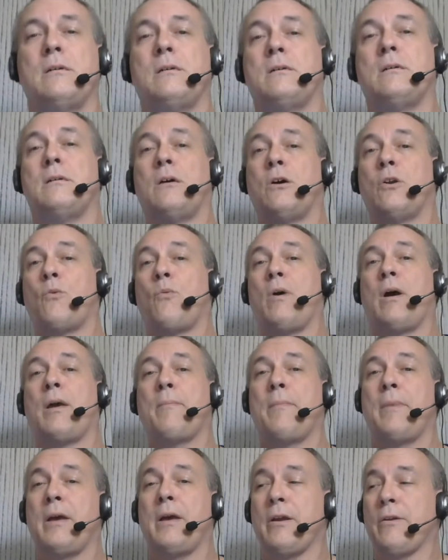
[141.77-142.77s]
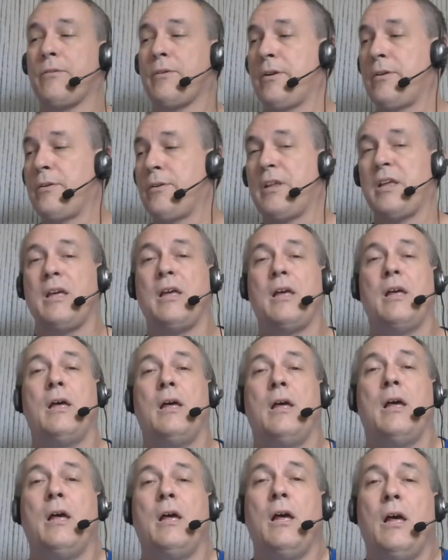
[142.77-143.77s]
on a white background.
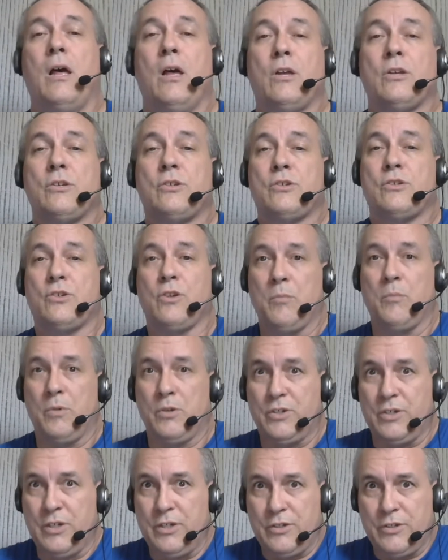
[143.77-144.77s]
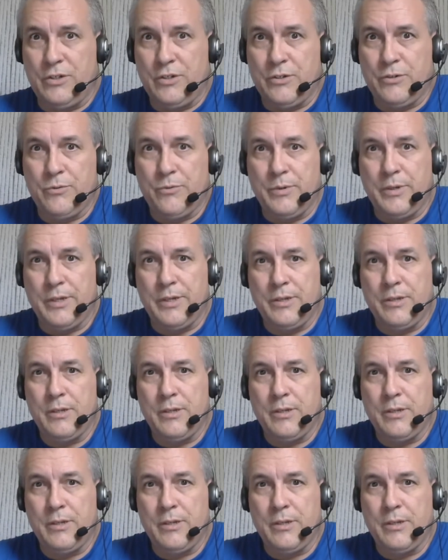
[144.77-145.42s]
So much easier to read.